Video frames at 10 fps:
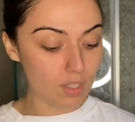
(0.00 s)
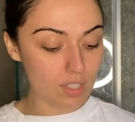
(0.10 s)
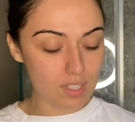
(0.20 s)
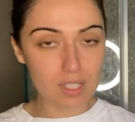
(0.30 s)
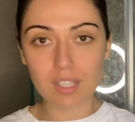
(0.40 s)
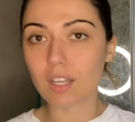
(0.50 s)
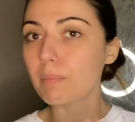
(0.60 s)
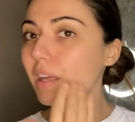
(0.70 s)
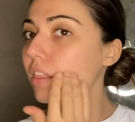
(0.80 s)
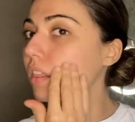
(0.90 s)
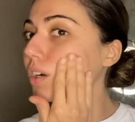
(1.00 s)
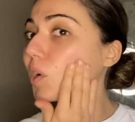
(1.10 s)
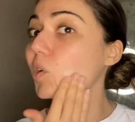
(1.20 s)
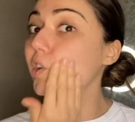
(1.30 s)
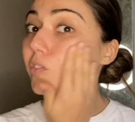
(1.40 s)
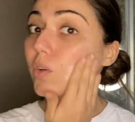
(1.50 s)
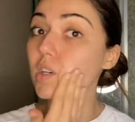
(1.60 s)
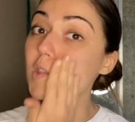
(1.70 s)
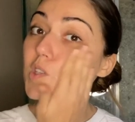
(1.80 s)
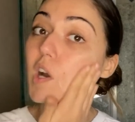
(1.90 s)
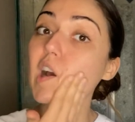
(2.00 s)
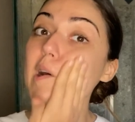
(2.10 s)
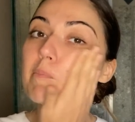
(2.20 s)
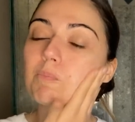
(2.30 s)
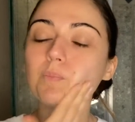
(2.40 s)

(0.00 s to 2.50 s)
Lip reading: This is like my third or fourth jar.